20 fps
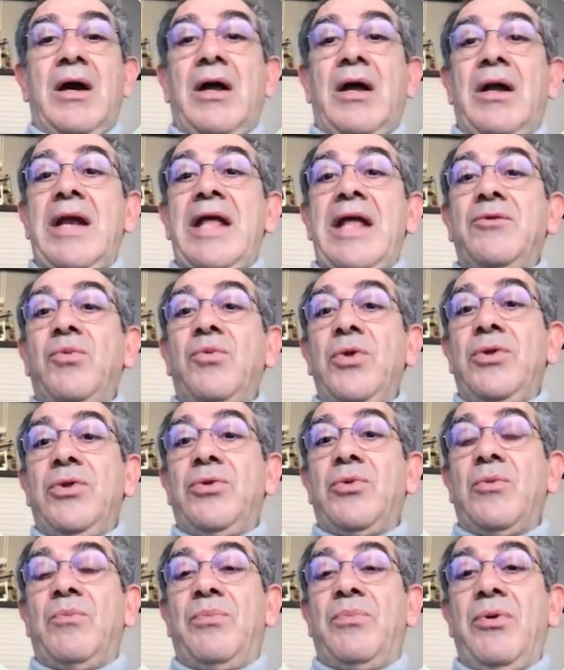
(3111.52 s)
Let me
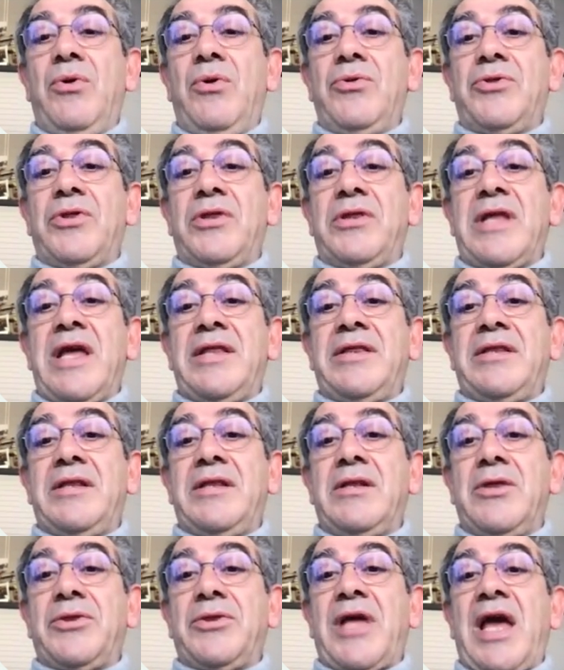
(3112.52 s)
suppose that
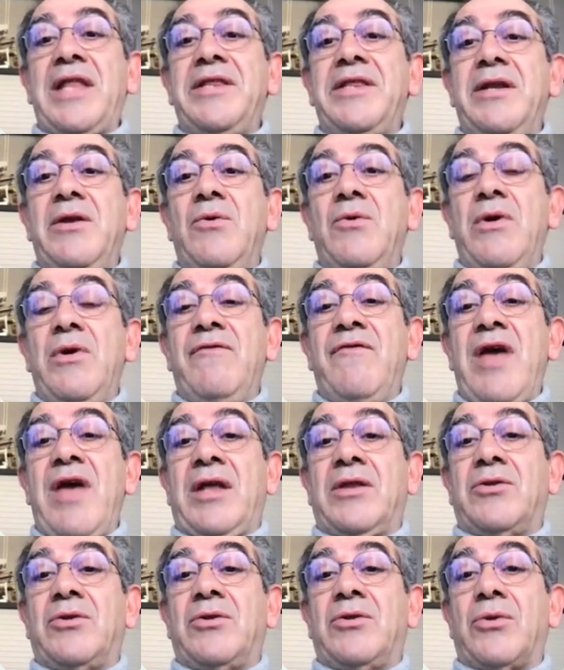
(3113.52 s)
the scattering wave
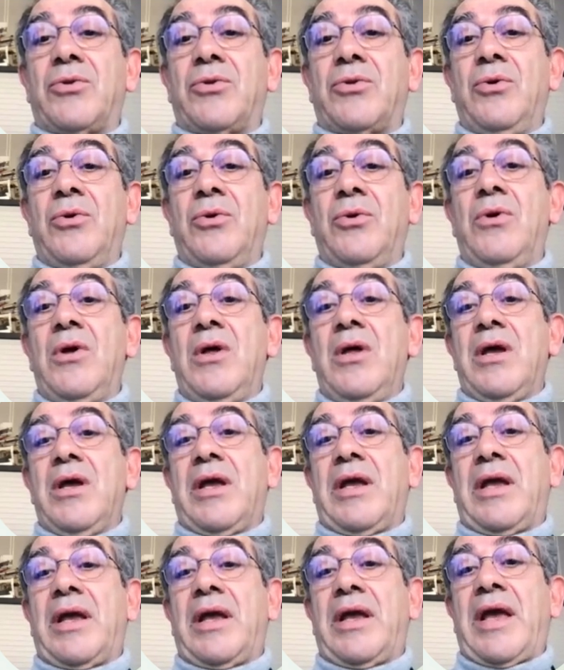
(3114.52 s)
vector, so
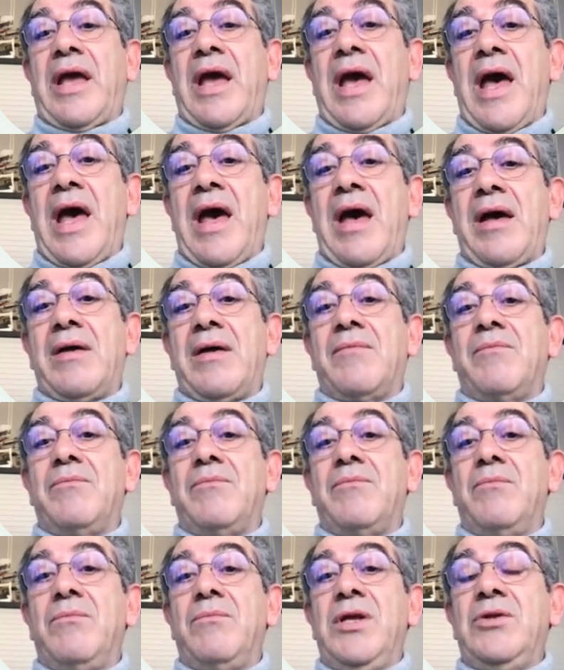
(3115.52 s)
K
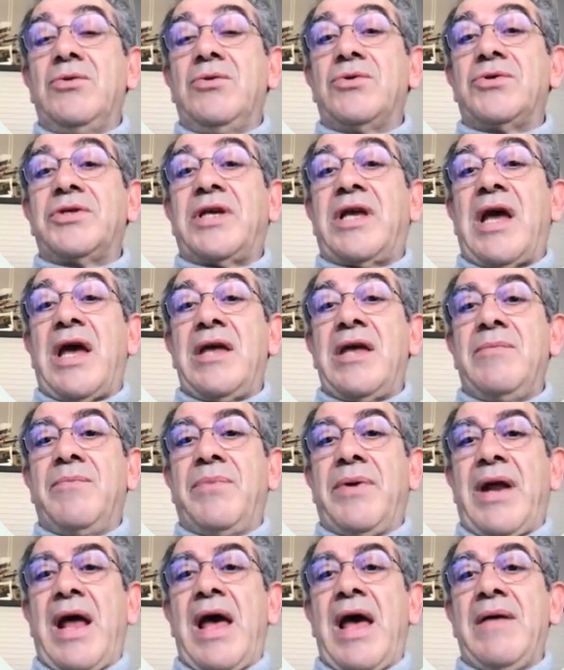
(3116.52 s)
minus K
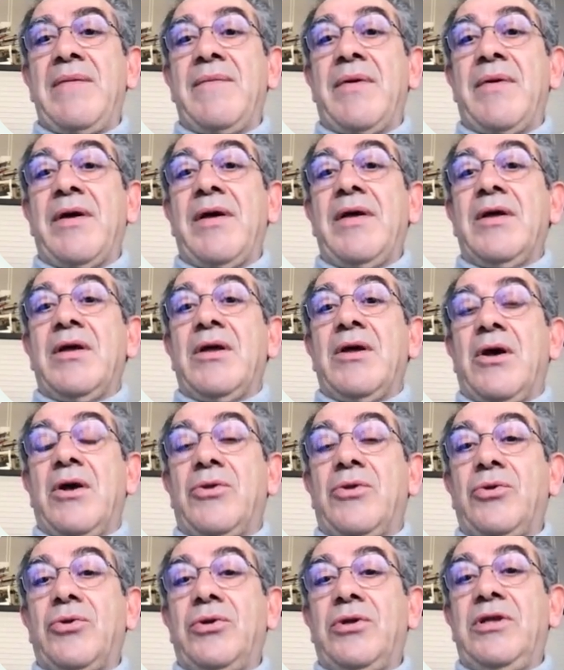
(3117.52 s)
prime,
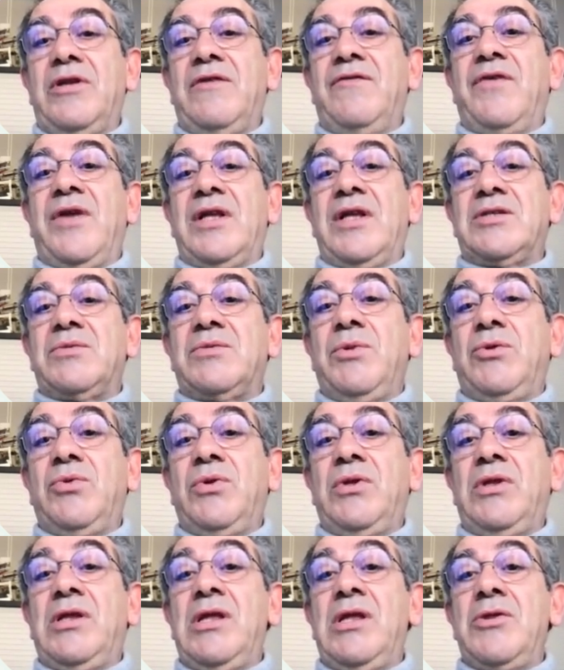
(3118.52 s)
so the difference
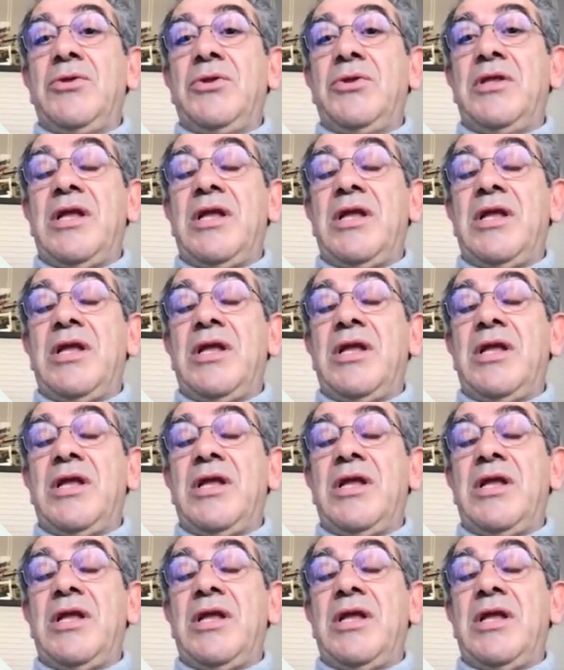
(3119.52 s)
between the